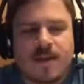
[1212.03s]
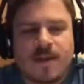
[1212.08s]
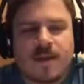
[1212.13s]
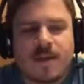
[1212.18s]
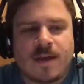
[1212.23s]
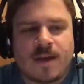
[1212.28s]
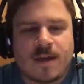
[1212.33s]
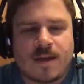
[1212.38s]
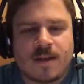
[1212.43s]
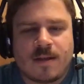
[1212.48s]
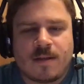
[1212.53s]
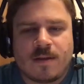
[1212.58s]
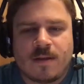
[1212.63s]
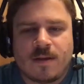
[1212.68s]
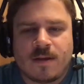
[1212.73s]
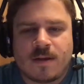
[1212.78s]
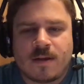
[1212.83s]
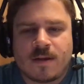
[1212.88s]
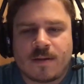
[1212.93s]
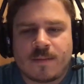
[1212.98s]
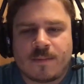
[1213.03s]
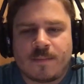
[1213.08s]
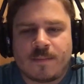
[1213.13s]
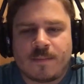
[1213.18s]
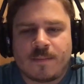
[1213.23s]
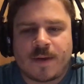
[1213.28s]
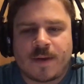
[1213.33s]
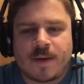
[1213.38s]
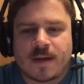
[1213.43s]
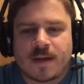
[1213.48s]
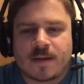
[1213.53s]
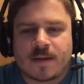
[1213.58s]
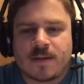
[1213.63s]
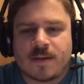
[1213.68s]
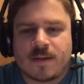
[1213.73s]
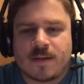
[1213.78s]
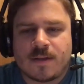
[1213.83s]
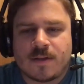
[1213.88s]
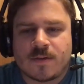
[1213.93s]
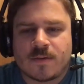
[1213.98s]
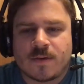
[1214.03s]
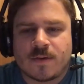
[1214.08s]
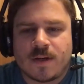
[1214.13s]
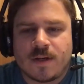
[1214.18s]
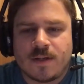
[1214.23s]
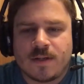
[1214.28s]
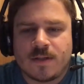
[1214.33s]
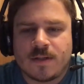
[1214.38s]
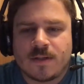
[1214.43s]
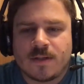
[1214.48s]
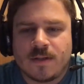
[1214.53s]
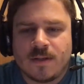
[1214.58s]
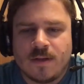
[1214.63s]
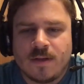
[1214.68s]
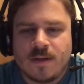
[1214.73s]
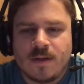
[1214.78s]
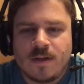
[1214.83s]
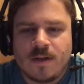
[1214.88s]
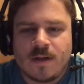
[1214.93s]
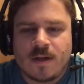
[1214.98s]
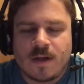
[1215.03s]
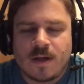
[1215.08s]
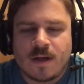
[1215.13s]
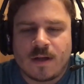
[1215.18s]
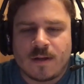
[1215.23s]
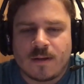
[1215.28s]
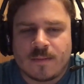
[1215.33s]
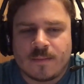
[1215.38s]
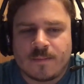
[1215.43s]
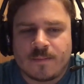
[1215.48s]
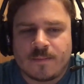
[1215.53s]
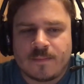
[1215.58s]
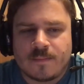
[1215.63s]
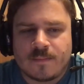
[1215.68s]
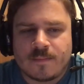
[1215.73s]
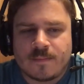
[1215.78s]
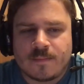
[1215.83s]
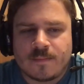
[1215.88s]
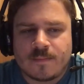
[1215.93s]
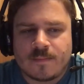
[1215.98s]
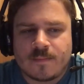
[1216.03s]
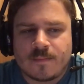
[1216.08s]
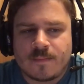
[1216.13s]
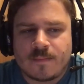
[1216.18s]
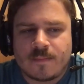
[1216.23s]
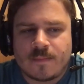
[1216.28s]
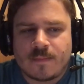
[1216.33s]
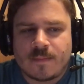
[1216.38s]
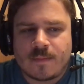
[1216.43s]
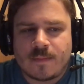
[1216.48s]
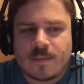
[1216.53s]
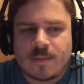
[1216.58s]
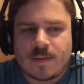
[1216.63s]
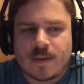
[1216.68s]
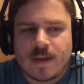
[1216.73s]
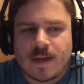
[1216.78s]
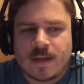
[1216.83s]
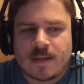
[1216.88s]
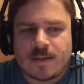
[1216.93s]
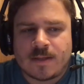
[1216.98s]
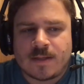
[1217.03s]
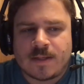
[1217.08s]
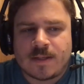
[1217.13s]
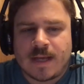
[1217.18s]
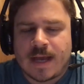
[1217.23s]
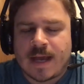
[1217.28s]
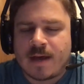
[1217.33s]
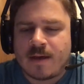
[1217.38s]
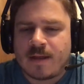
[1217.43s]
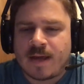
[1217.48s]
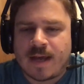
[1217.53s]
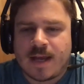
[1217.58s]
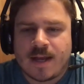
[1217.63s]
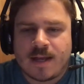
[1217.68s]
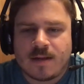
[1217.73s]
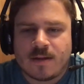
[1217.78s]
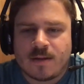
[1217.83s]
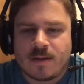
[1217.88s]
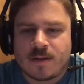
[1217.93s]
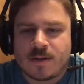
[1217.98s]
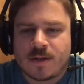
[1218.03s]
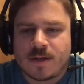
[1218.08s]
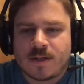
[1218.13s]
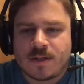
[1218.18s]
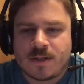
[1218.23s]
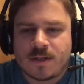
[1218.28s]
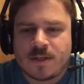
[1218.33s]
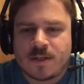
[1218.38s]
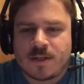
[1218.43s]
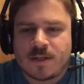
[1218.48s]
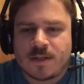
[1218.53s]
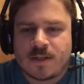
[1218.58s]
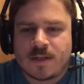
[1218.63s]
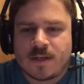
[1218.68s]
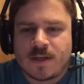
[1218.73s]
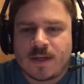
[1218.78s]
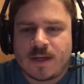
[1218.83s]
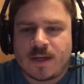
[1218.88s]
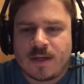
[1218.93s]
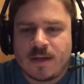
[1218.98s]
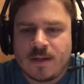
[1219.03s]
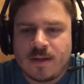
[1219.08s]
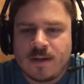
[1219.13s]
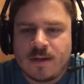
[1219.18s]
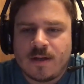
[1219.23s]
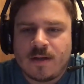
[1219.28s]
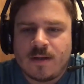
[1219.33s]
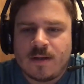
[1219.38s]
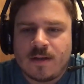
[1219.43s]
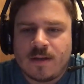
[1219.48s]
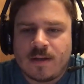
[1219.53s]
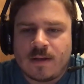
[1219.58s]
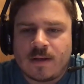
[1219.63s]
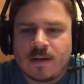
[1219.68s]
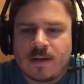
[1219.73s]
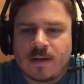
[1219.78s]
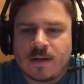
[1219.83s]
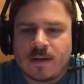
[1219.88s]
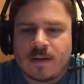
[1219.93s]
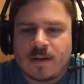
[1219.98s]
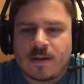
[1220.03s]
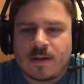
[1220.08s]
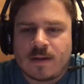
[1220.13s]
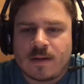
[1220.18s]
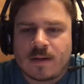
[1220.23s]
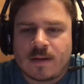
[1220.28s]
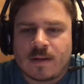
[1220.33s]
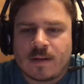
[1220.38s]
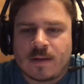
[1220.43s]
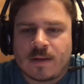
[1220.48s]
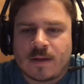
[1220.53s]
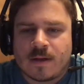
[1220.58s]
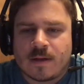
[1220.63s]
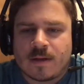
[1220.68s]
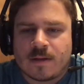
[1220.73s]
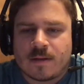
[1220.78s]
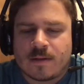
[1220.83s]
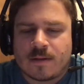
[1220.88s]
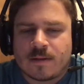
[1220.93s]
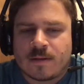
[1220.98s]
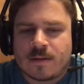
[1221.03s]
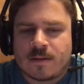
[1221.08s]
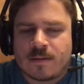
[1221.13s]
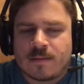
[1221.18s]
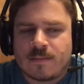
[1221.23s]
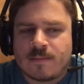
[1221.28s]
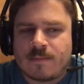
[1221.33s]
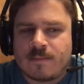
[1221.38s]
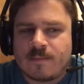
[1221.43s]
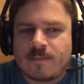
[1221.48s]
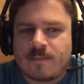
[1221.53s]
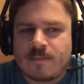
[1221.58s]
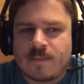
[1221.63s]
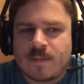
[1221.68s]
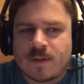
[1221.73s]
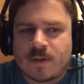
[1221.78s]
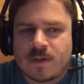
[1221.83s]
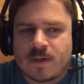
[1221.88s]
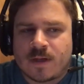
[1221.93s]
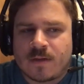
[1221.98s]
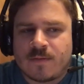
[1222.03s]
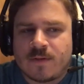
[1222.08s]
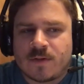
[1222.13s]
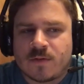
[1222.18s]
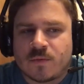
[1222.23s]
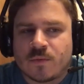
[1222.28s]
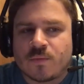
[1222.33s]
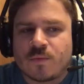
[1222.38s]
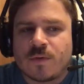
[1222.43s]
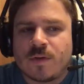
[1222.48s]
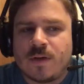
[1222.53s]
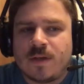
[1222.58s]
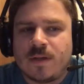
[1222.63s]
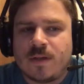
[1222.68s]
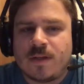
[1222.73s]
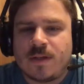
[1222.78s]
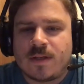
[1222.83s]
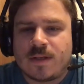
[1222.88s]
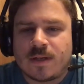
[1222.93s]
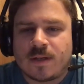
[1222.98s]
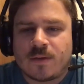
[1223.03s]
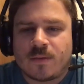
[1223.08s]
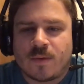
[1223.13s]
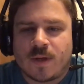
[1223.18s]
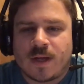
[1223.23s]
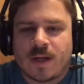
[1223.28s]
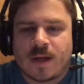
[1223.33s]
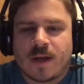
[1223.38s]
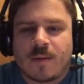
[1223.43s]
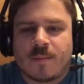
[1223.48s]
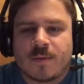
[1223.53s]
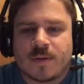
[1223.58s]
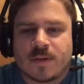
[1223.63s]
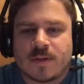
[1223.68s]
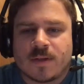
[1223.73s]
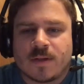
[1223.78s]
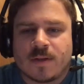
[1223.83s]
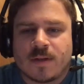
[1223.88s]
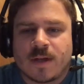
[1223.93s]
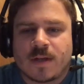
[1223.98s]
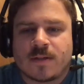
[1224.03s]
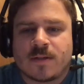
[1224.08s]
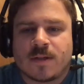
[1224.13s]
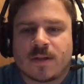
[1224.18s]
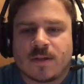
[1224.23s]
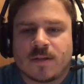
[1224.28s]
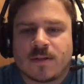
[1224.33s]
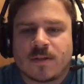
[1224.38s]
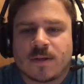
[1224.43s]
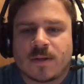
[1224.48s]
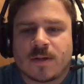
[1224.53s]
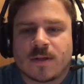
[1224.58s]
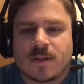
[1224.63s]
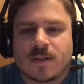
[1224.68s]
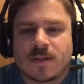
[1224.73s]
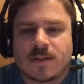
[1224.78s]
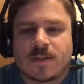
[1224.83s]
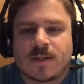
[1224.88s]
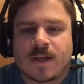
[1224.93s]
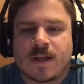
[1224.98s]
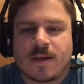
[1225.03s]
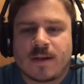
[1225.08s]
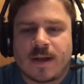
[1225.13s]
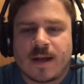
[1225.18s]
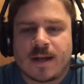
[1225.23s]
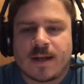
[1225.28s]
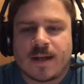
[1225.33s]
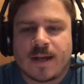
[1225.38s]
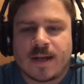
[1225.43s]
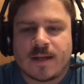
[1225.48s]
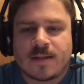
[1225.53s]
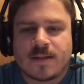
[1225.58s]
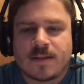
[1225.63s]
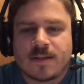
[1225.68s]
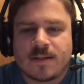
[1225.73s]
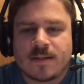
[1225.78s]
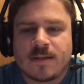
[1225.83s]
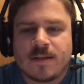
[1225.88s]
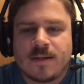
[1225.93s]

got to look back to this race um, and see how they handle the transition into night. The Chevys really didn't wake up until that sun started to set at Kansas,